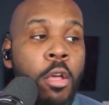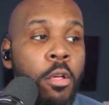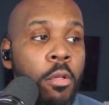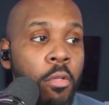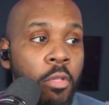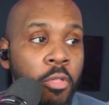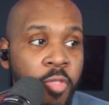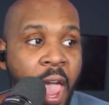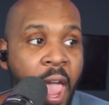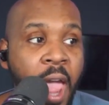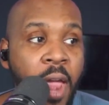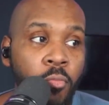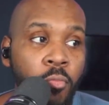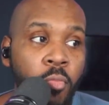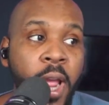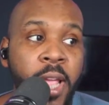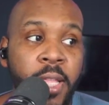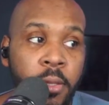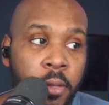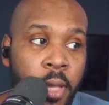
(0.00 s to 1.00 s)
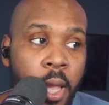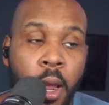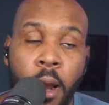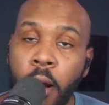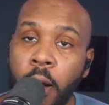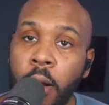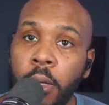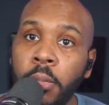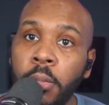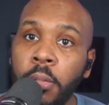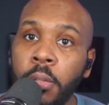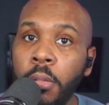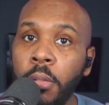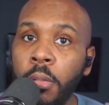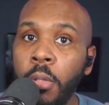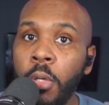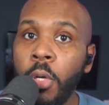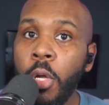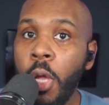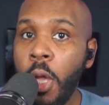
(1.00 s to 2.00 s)
That right there,
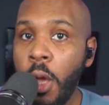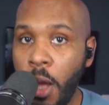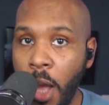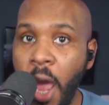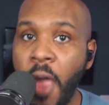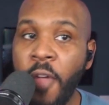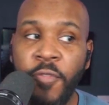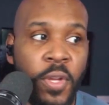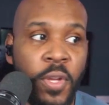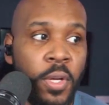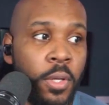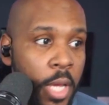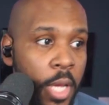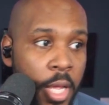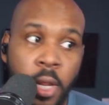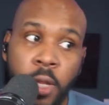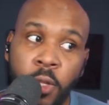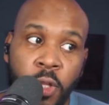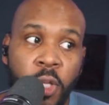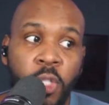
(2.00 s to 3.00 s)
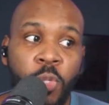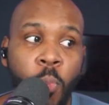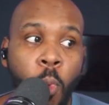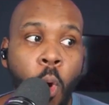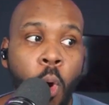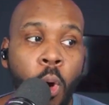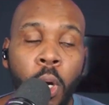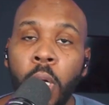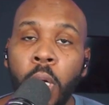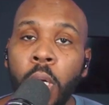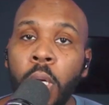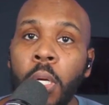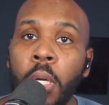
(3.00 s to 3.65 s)
I feel, and there's more,